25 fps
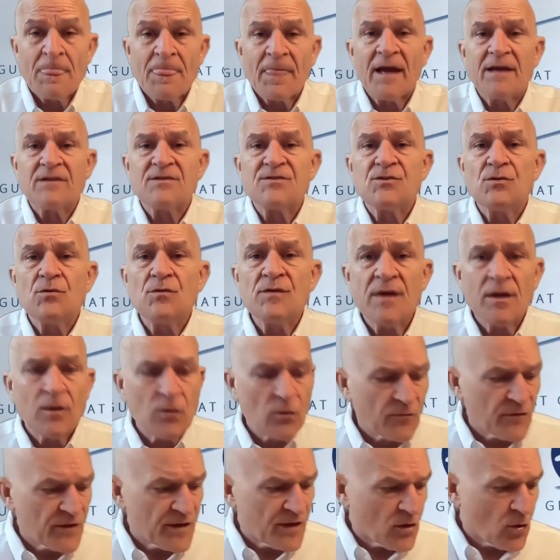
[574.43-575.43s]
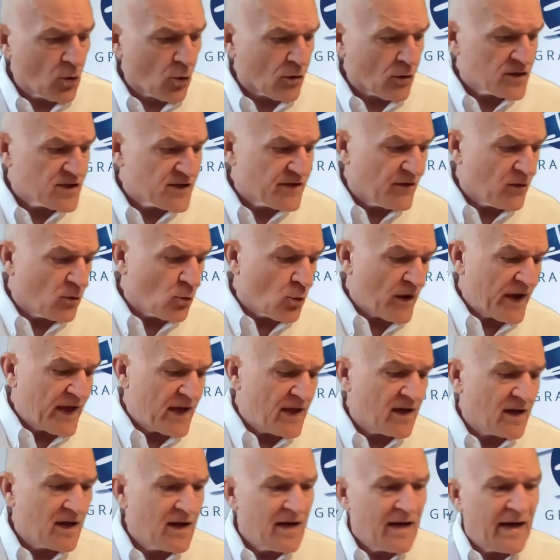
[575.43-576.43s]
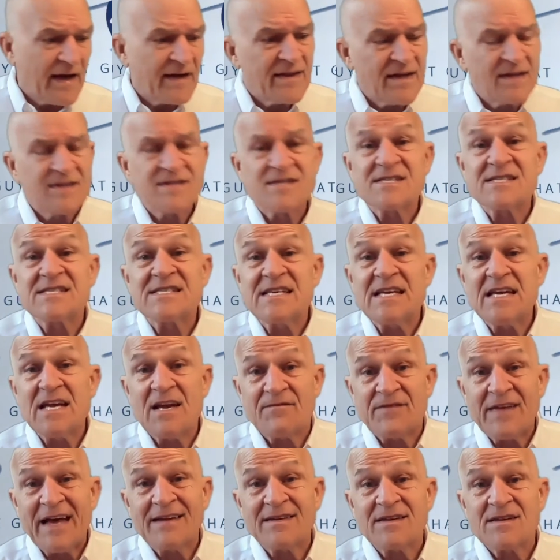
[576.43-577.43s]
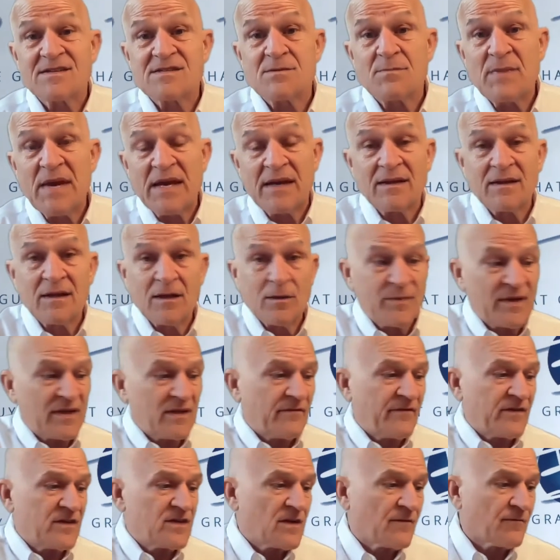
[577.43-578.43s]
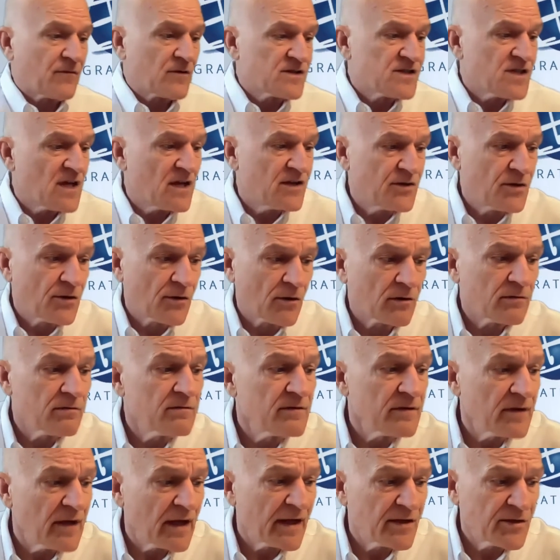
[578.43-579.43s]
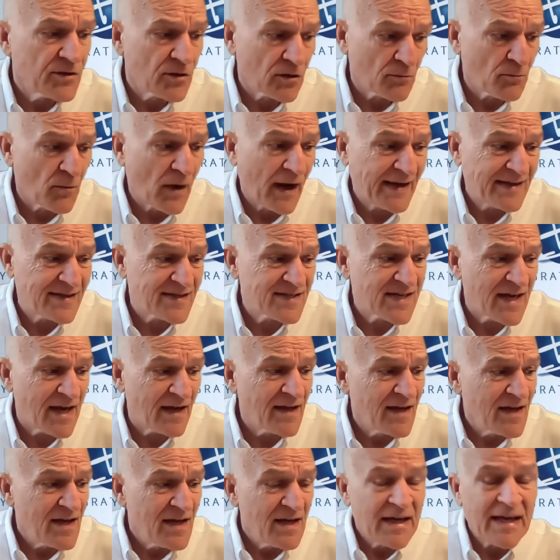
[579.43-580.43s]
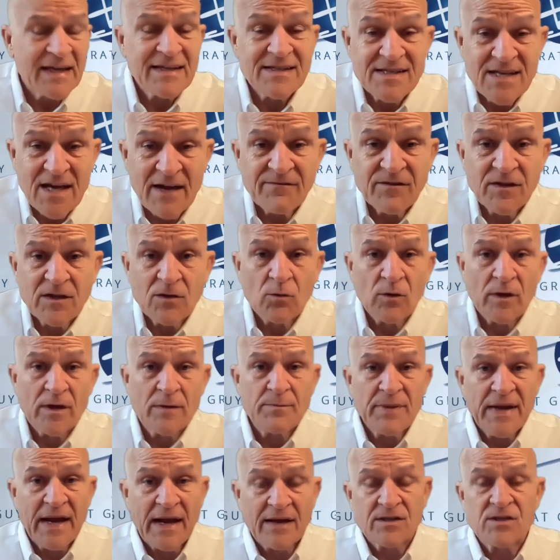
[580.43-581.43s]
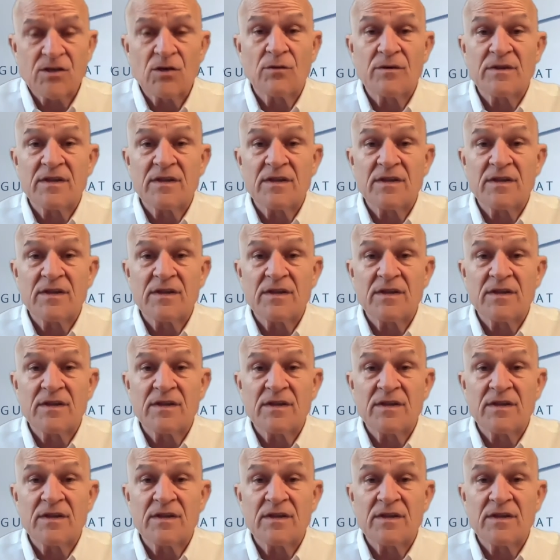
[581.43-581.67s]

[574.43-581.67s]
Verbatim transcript: and do that over the course of a week, and then see if that doesn't make a little bit of a difference in your in your mindset. It definitely will impact you.